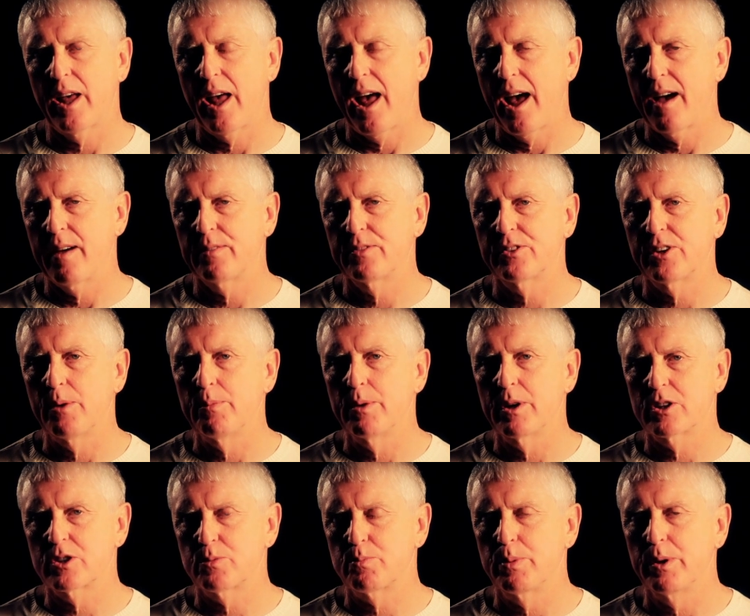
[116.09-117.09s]
have some
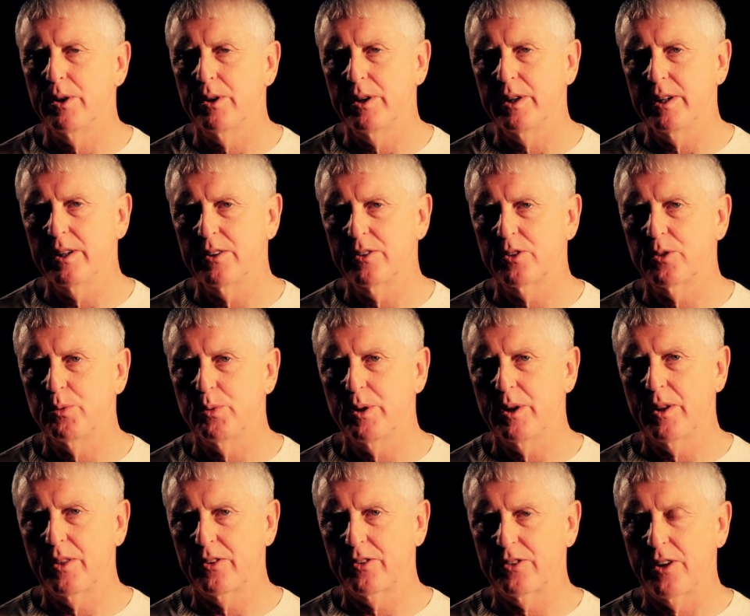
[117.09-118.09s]
experience
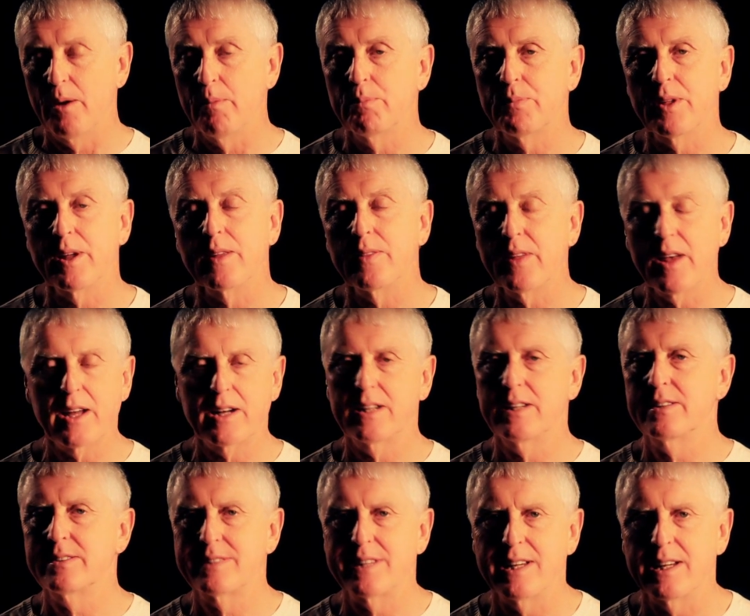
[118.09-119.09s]
with something that
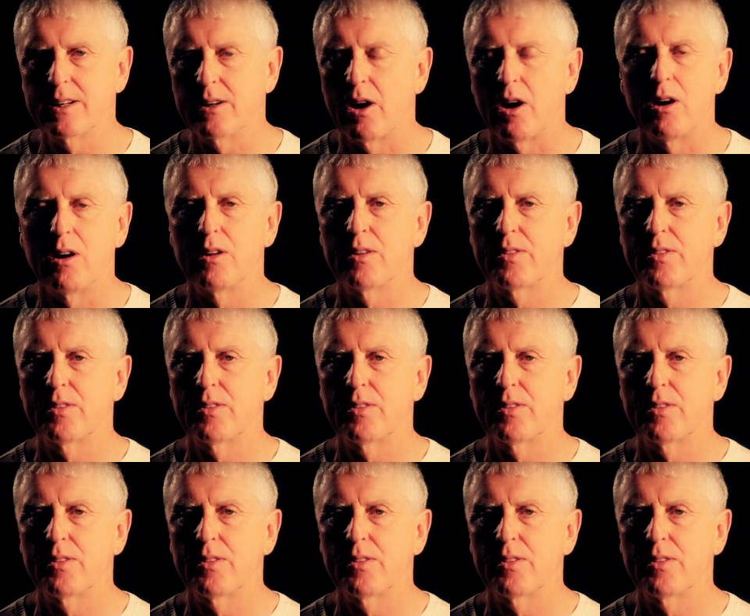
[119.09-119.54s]
is in all